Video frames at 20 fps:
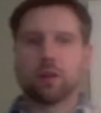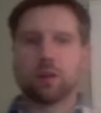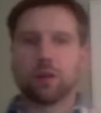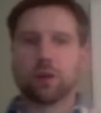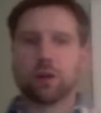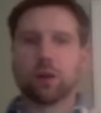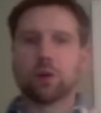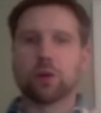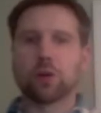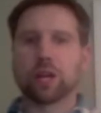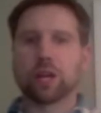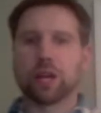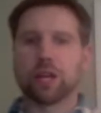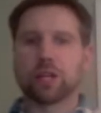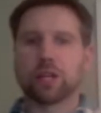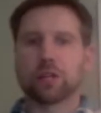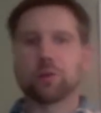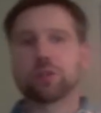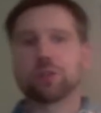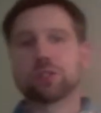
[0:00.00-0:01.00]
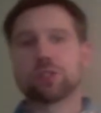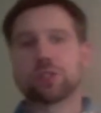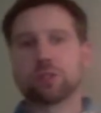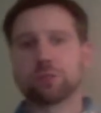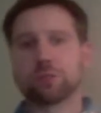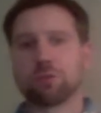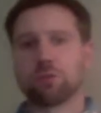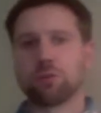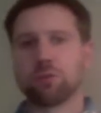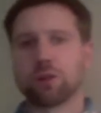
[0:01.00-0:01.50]
Okay, question
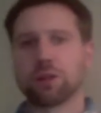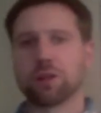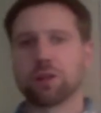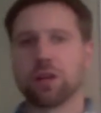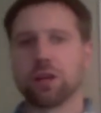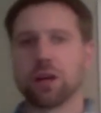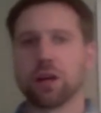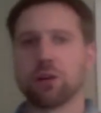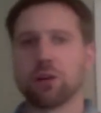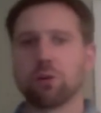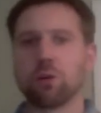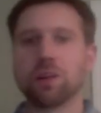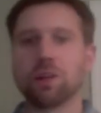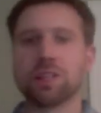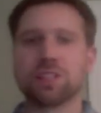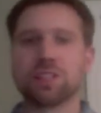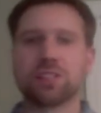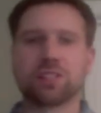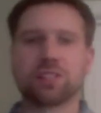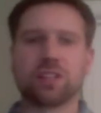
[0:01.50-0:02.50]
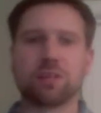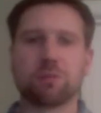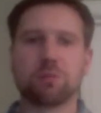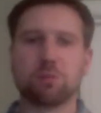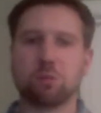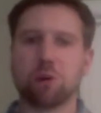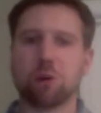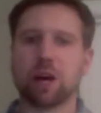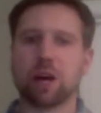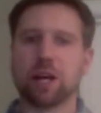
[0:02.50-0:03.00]
number one. What is STEM
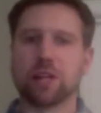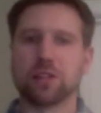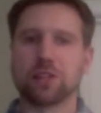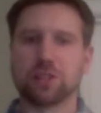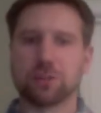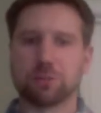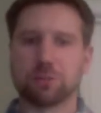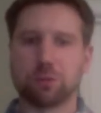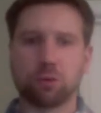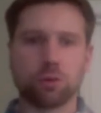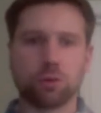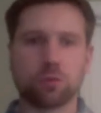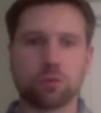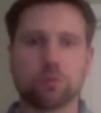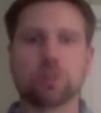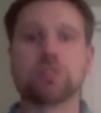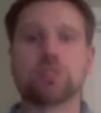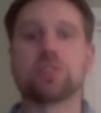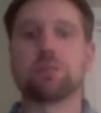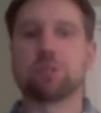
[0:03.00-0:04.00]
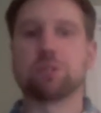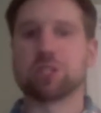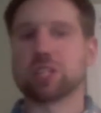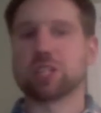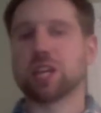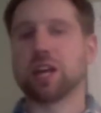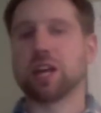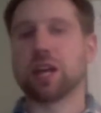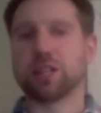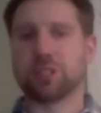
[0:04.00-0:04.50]
and why is it important? What is STEM
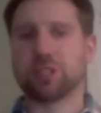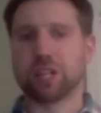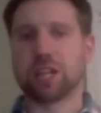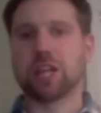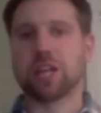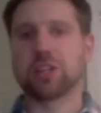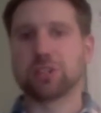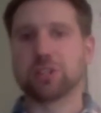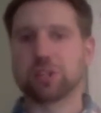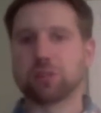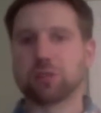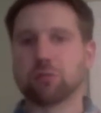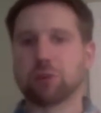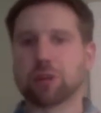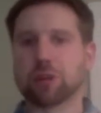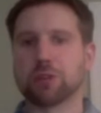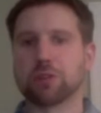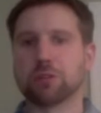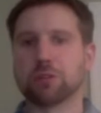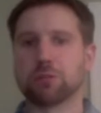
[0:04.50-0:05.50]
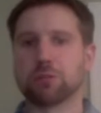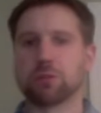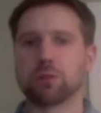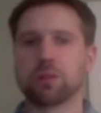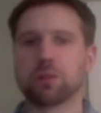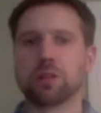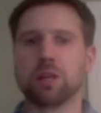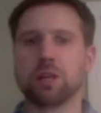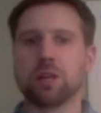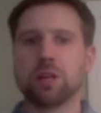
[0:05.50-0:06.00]
education and why is it
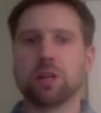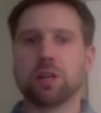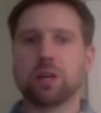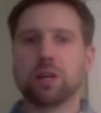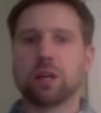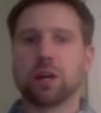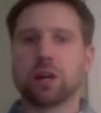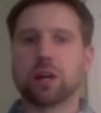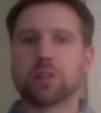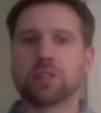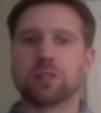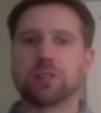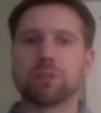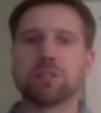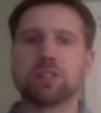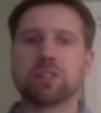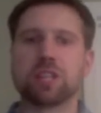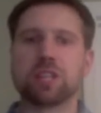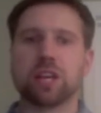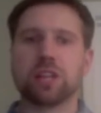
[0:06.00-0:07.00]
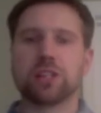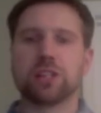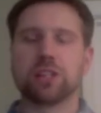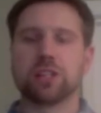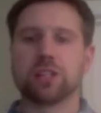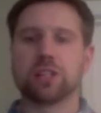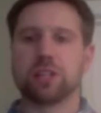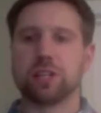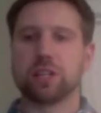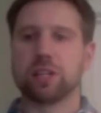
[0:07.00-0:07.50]
important? STEM
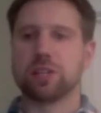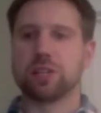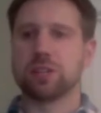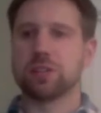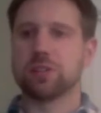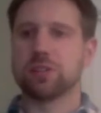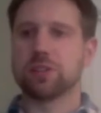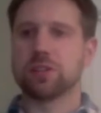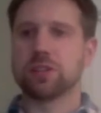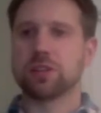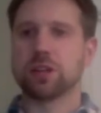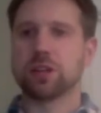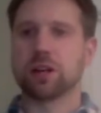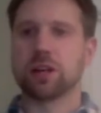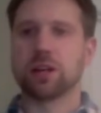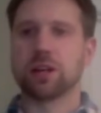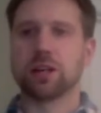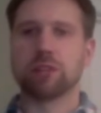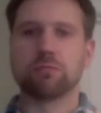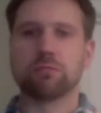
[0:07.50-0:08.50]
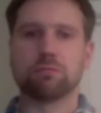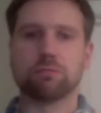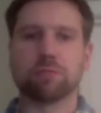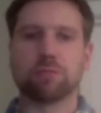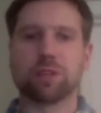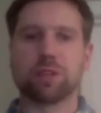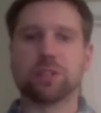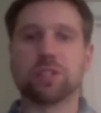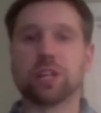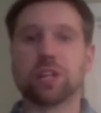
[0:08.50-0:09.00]
education is
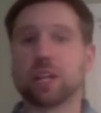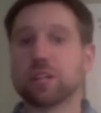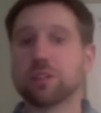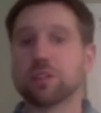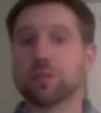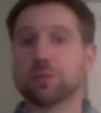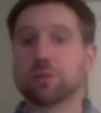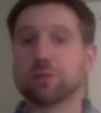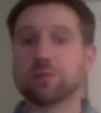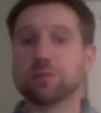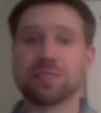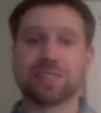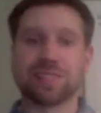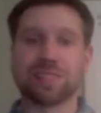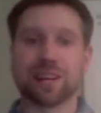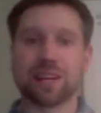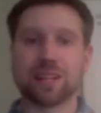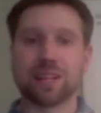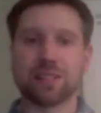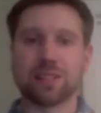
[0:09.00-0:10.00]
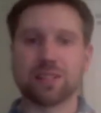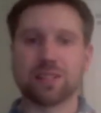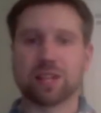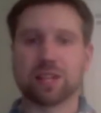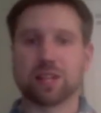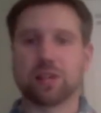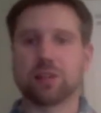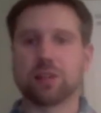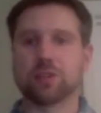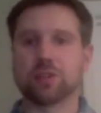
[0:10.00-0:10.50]
educating students in science,
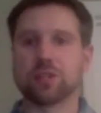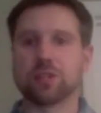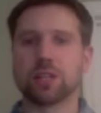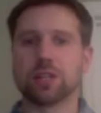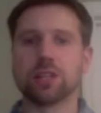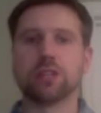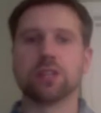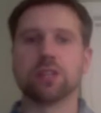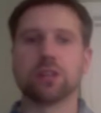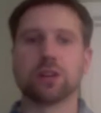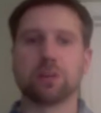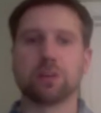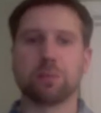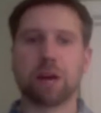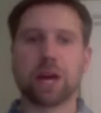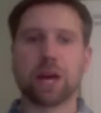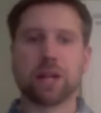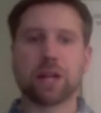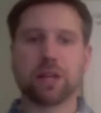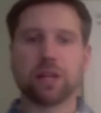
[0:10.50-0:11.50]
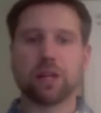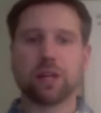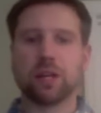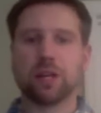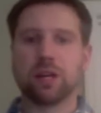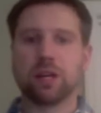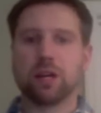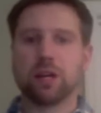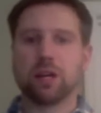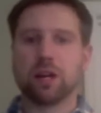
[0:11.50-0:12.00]
technology, engineering, and math.
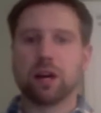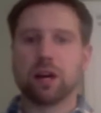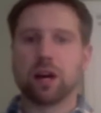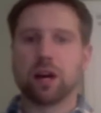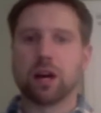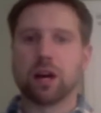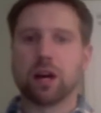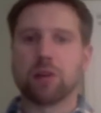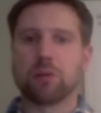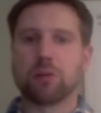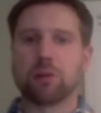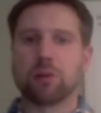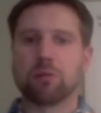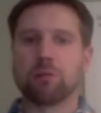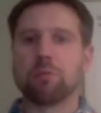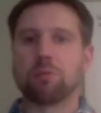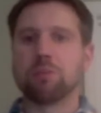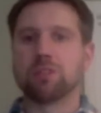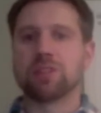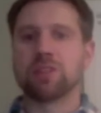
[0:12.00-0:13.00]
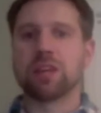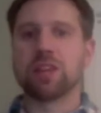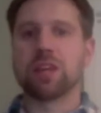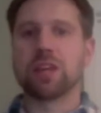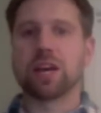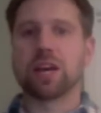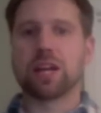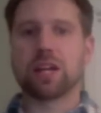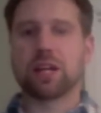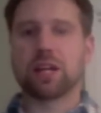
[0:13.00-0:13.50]
And when we say
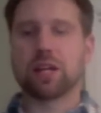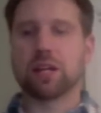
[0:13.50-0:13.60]
that,